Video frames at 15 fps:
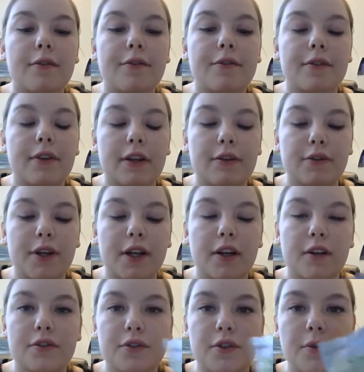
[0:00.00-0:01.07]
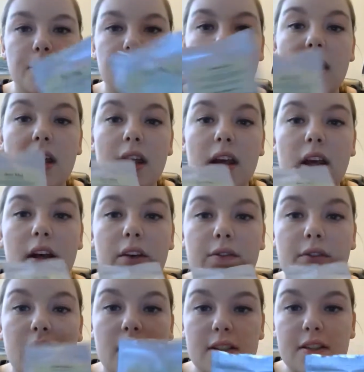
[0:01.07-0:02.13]
flavoring. So, if
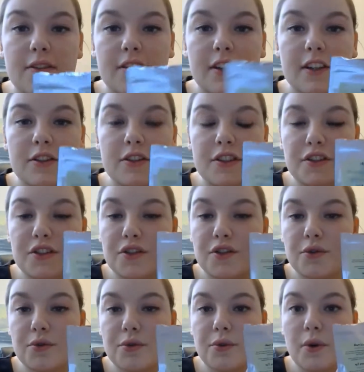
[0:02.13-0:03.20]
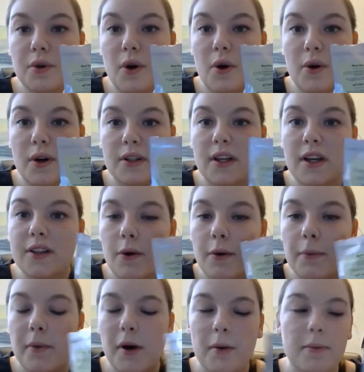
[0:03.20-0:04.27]
you guys have allergies to coconut
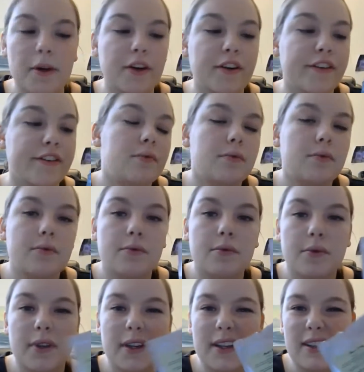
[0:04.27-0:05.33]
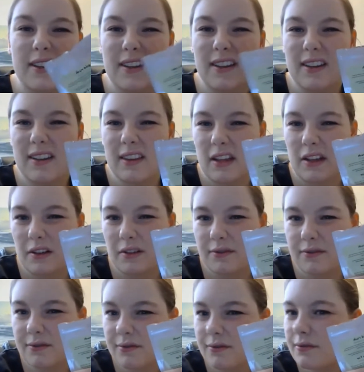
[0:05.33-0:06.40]
or mulberries or anything in there,
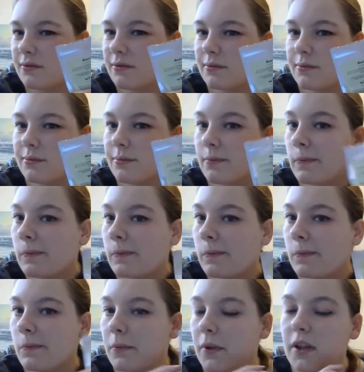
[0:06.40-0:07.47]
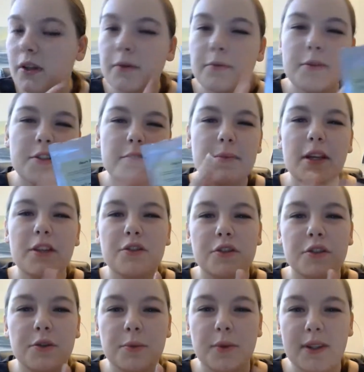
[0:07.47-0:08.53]
just make sure
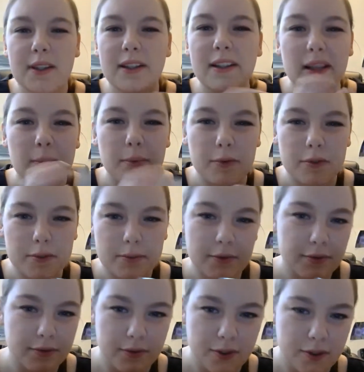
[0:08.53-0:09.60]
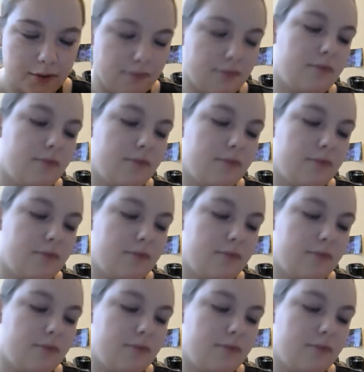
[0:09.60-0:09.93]
you read the labels before you